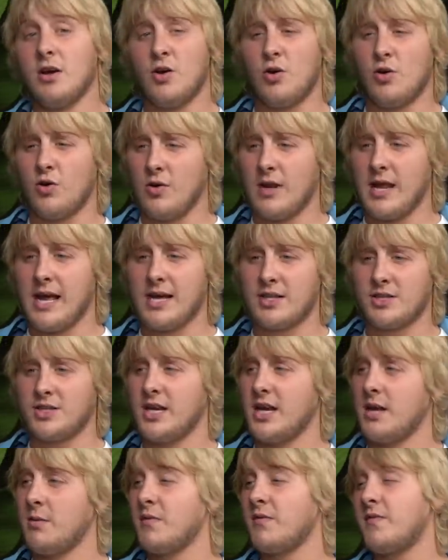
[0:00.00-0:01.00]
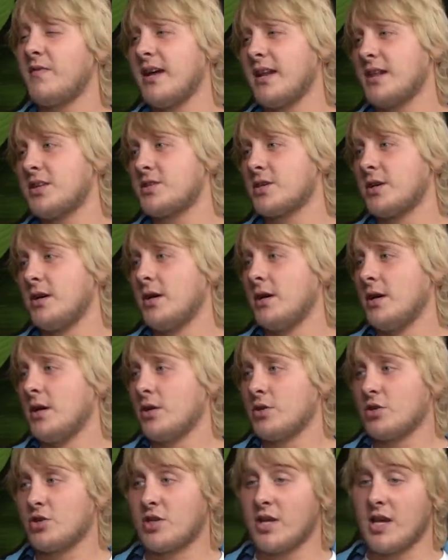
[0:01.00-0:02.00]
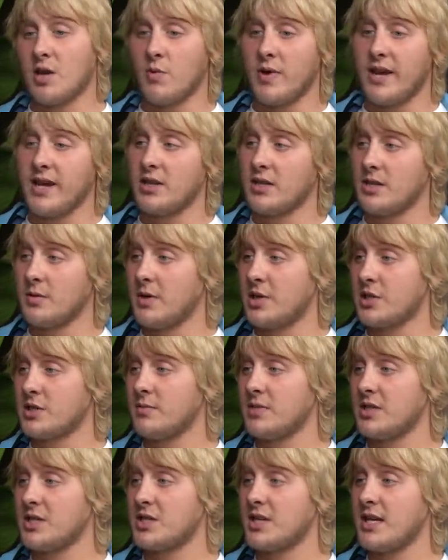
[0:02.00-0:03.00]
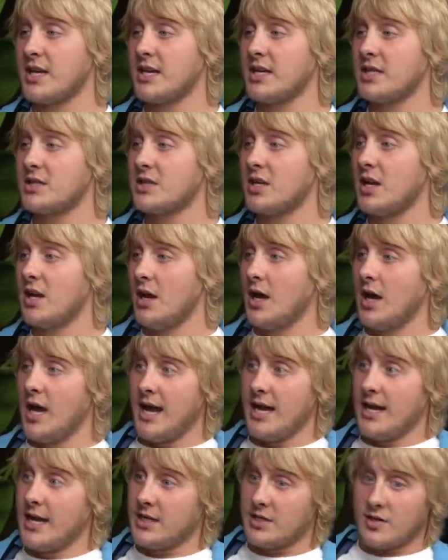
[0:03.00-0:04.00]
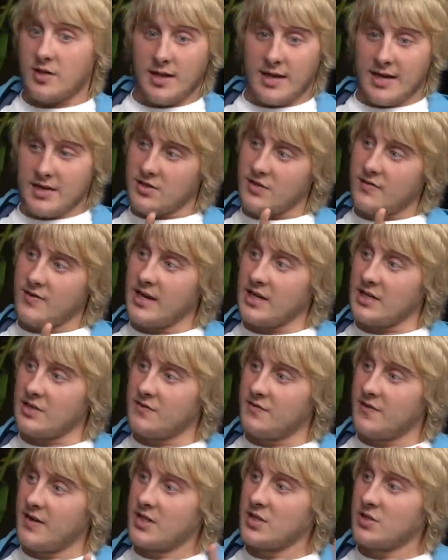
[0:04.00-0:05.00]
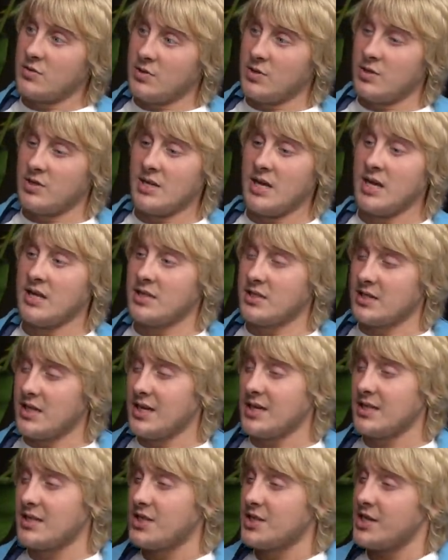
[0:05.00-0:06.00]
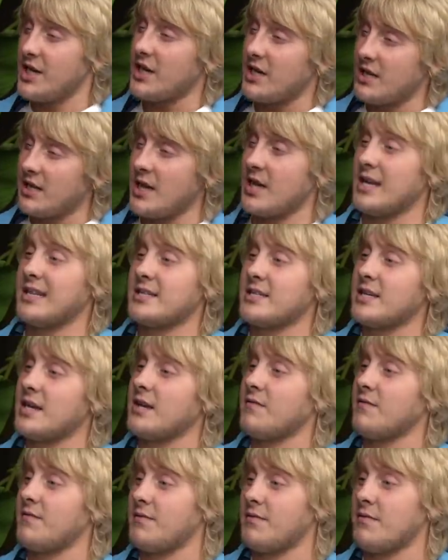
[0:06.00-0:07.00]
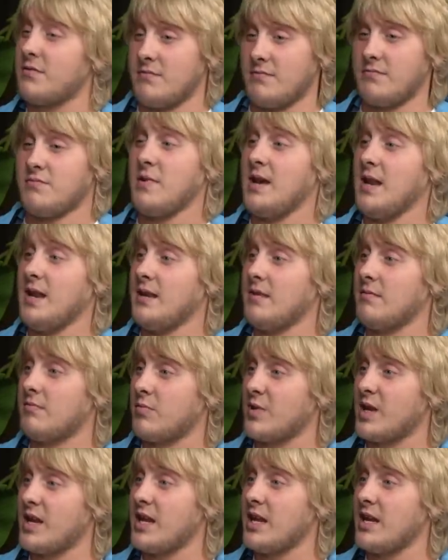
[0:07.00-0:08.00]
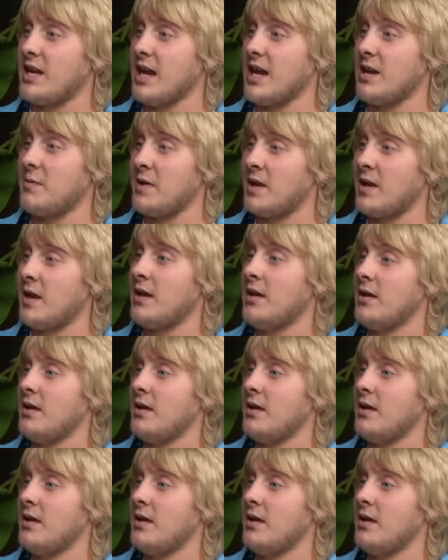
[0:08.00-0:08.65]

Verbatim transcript: All our German fellas. Yeah, just like waiting at the bottom of the stairs, and as the Rangers fans are walking down the stairs, they're shaking their hands, saying "fucking well in, fair great play, game" and that.